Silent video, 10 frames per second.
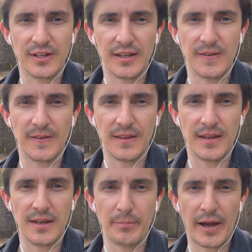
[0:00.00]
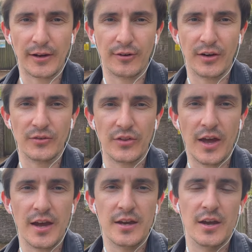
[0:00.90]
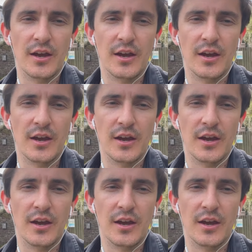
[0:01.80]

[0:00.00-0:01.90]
in the background there.